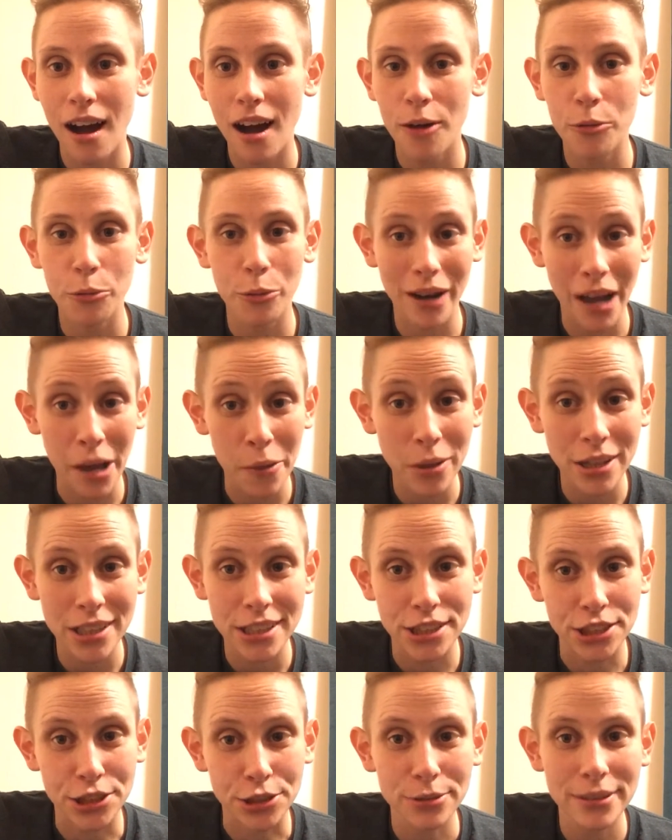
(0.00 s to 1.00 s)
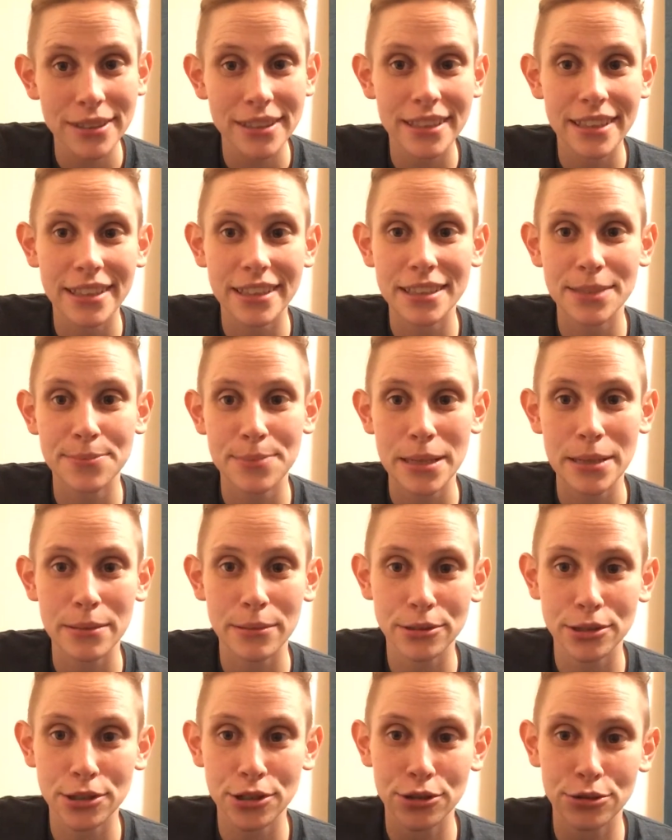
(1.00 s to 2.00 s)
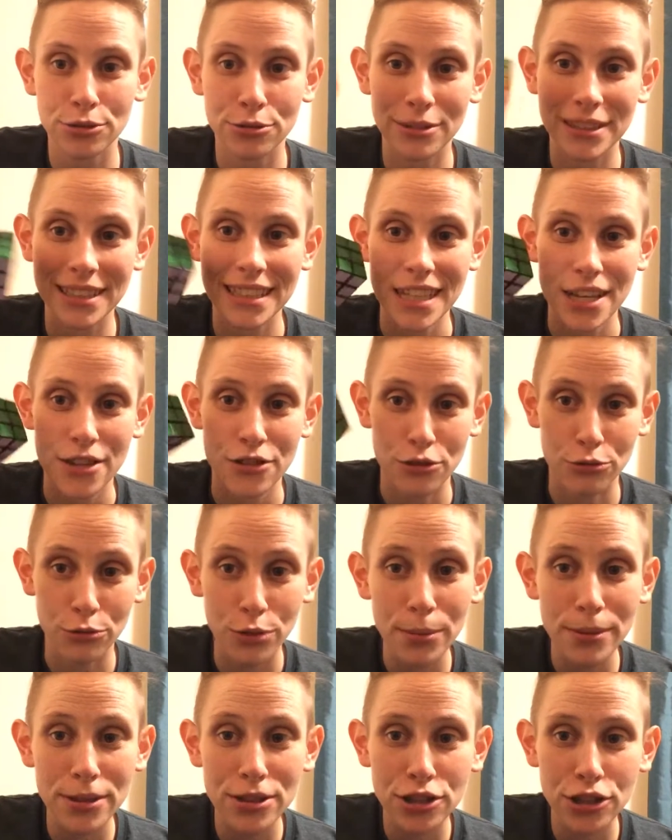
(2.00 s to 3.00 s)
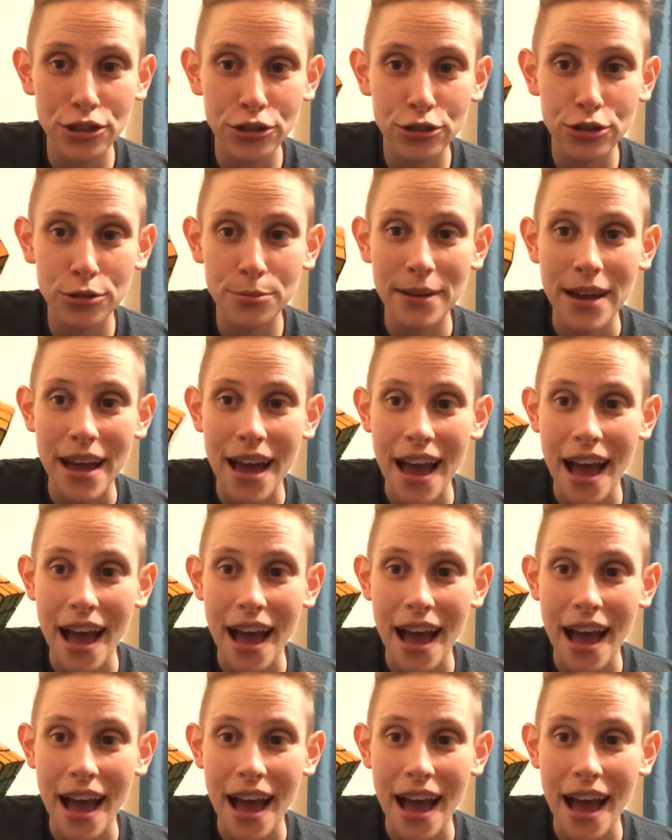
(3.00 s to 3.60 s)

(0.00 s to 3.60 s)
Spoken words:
What I want to do is be able to use the Rubik's Cube